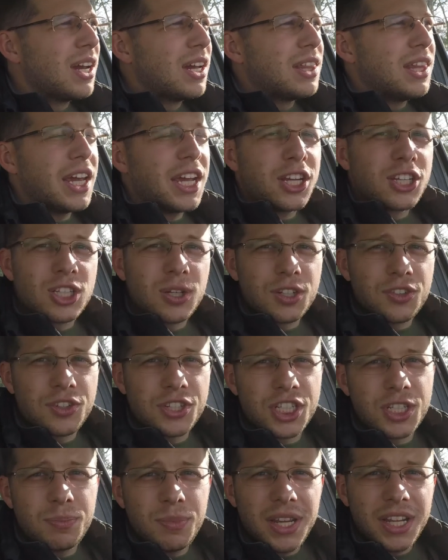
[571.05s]
Thank you so much for
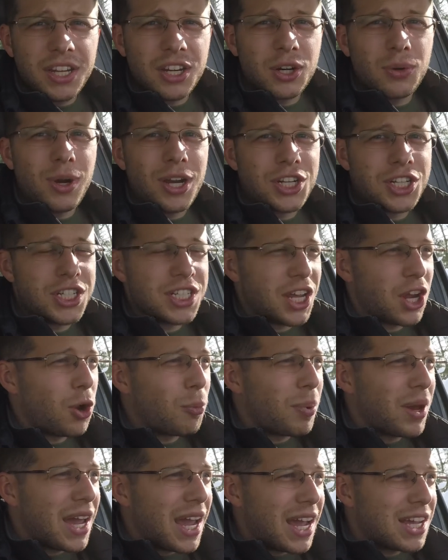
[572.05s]
submitting your questions. I
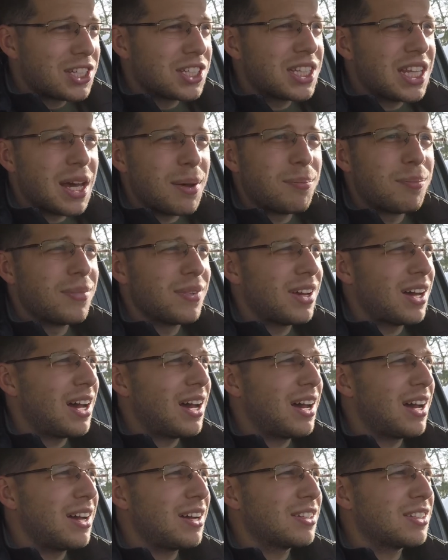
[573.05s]
hope I answered them
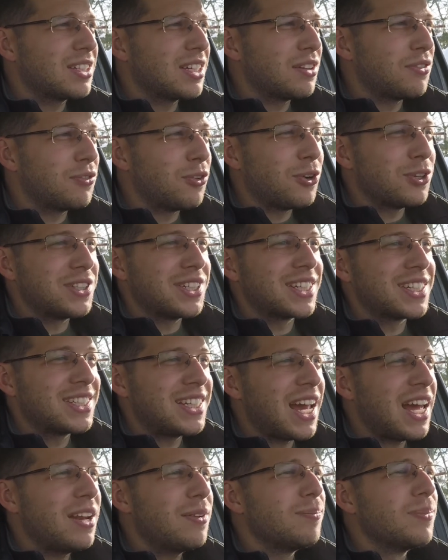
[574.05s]
to the fullest
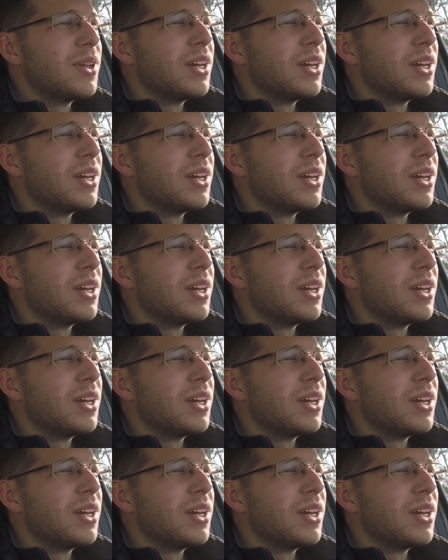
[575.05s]
extent.